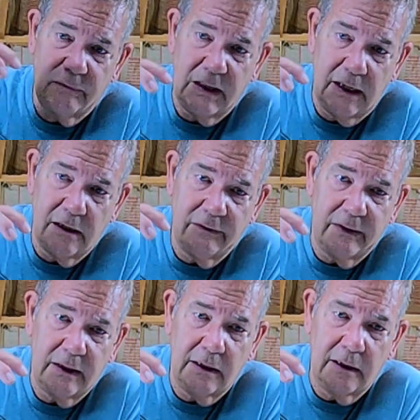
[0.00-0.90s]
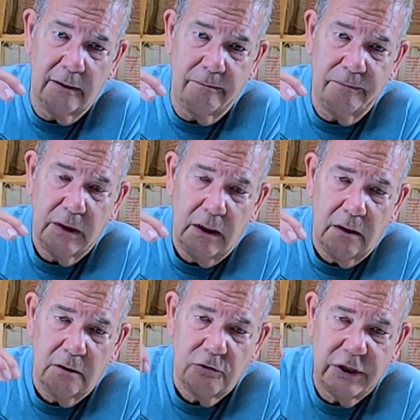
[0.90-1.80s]
the end of a
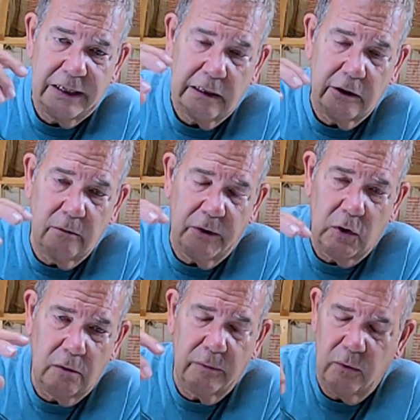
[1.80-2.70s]
chandelier bulb